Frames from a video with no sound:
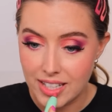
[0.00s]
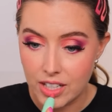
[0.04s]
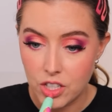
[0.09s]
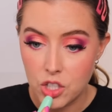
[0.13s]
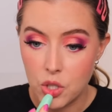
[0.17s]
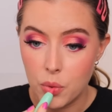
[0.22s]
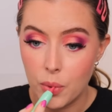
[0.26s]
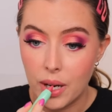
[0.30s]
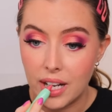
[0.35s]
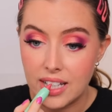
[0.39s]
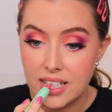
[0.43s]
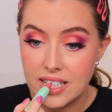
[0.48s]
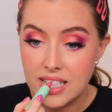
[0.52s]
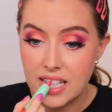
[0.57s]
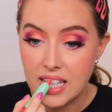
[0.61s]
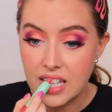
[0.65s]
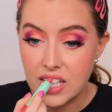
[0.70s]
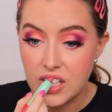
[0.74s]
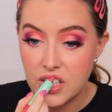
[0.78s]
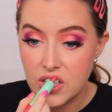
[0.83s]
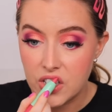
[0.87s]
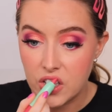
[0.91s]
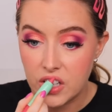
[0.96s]

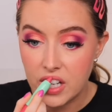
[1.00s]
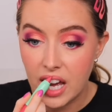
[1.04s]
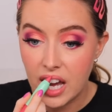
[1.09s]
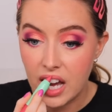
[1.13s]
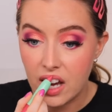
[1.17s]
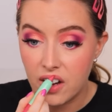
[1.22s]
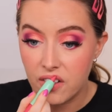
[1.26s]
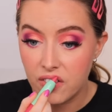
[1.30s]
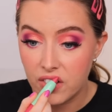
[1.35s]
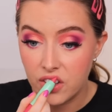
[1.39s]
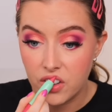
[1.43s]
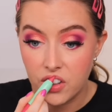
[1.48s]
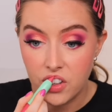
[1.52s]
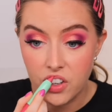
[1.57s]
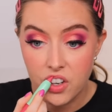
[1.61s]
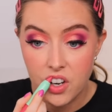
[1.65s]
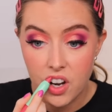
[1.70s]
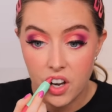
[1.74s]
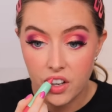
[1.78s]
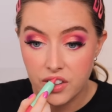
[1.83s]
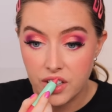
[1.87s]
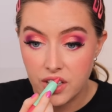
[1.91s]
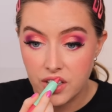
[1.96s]
sexuality should have
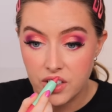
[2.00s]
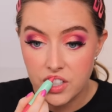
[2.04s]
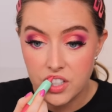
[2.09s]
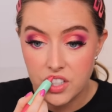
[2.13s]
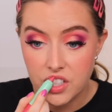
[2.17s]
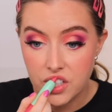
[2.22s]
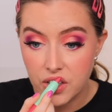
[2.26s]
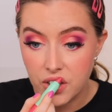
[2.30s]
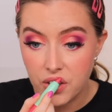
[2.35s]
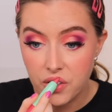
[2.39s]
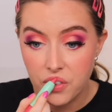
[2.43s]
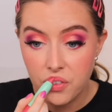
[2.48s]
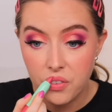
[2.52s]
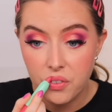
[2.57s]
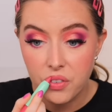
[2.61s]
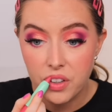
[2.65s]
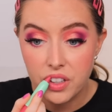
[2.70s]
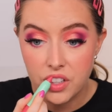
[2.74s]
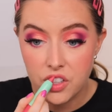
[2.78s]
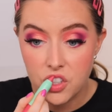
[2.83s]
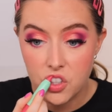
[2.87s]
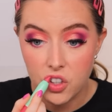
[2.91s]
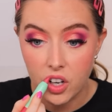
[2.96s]
nothing to do
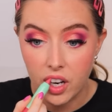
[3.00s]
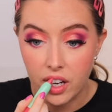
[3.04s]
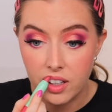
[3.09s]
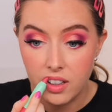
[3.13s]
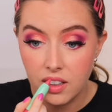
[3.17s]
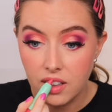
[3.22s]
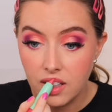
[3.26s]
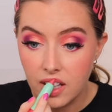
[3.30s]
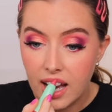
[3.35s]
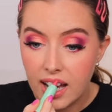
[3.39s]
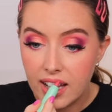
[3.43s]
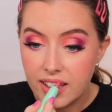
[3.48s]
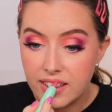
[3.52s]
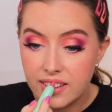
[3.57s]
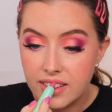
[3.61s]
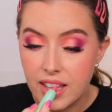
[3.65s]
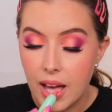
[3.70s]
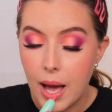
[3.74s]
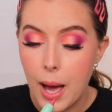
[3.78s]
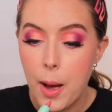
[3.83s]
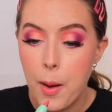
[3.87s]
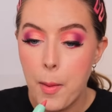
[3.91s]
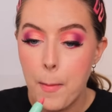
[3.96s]
with the trial and
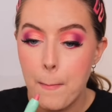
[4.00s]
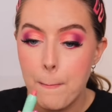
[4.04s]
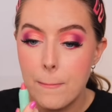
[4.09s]
that